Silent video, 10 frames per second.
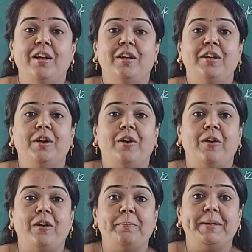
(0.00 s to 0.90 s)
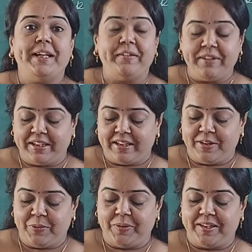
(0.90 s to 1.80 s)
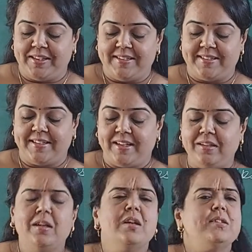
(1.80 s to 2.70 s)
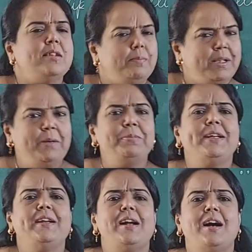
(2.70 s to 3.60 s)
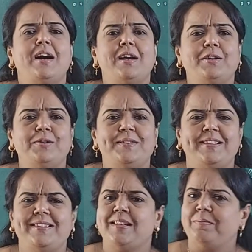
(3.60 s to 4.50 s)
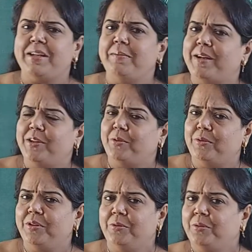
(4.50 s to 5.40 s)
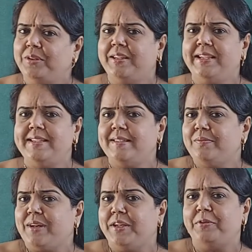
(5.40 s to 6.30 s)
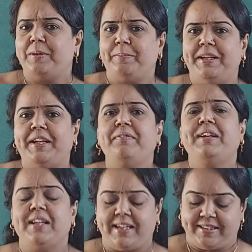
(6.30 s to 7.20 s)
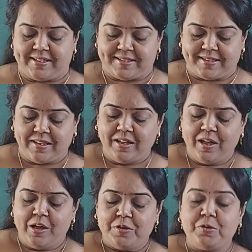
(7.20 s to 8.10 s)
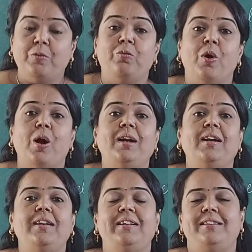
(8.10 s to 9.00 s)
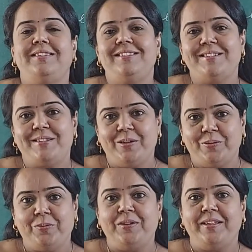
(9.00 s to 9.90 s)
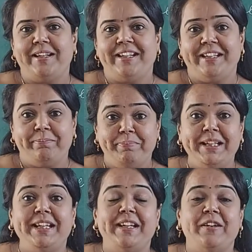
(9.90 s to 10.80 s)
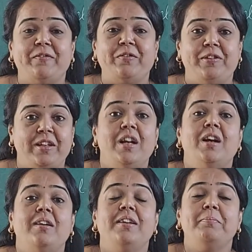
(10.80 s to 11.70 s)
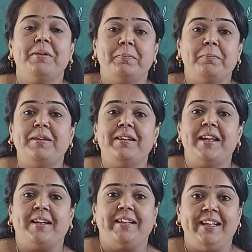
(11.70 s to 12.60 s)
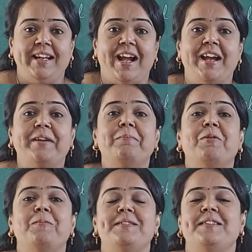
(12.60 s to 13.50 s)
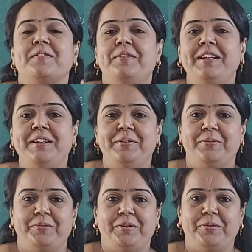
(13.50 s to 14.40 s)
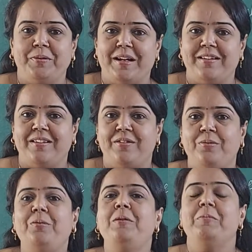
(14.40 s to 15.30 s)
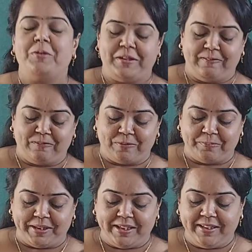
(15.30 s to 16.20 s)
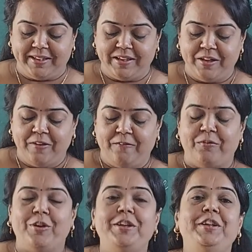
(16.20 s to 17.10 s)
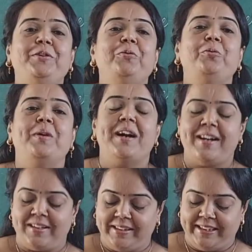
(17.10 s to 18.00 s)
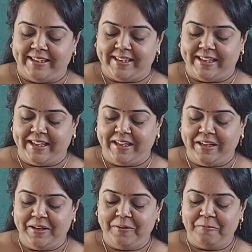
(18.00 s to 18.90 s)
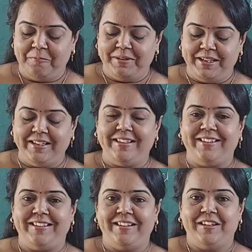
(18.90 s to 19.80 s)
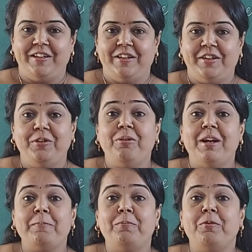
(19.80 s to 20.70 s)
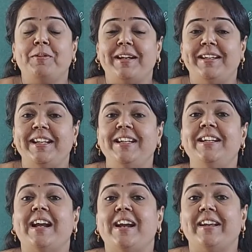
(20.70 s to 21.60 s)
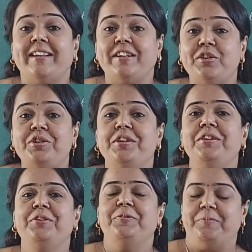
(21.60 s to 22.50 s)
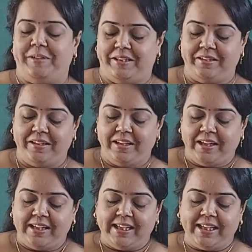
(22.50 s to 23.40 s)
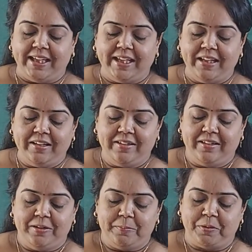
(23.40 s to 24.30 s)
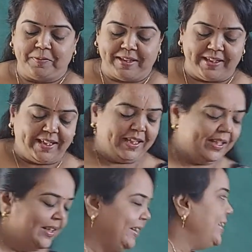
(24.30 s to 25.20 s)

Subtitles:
Your behavior I don't understand. Sometimes they are hard to see. Sometimes I don't know the reason why you are behaving like this. So walk a little slower, Daddy. Be careful. Remember, Daddy, I am observing you. You are a role model for me. For you are leading me. You are providing direction to me. Leading, providing